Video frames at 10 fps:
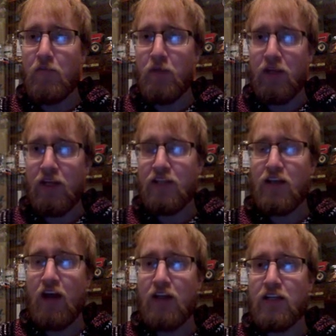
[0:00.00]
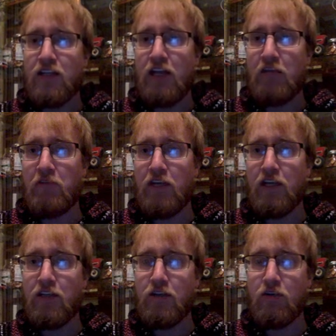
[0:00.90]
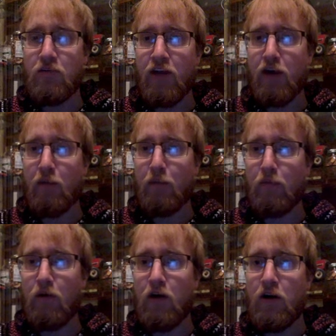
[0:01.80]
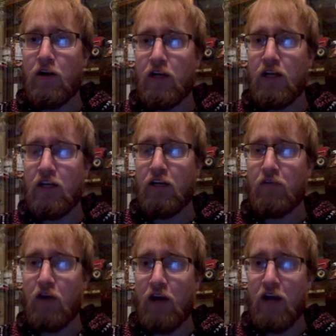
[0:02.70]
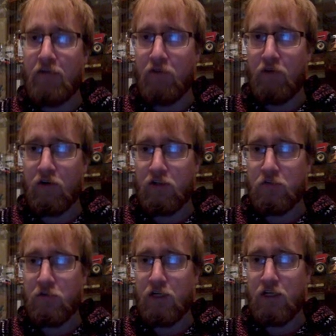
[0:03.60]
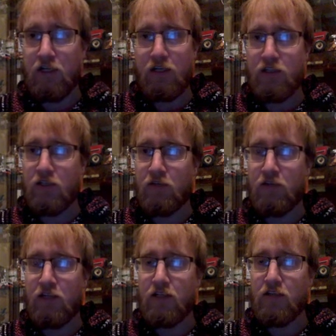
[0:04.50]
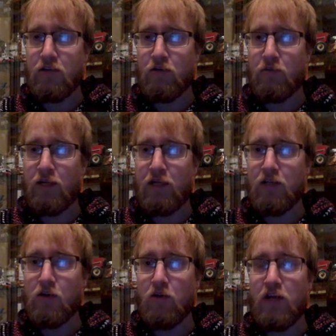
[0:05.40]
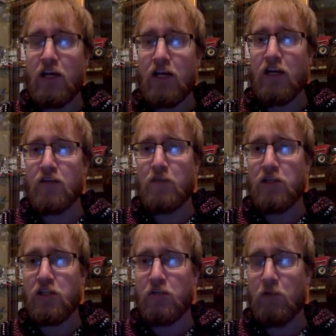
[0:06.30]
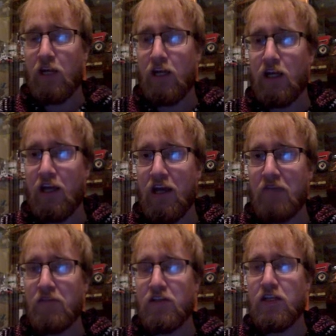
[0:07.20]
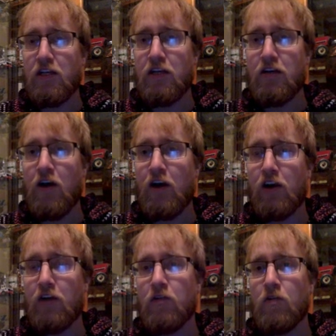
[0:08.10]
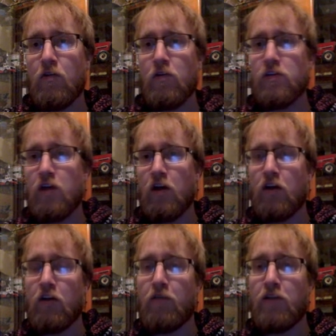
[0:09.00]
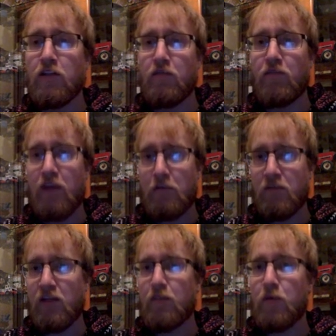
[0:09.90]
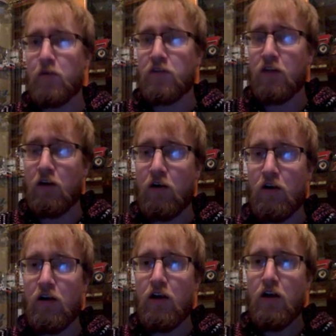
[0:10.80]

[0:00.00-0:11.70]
but that's not to say we need to let up on any of our efforts. We still need to be donating as much as we can, canvassing, knocking on doors, talking to our friends and family, posting on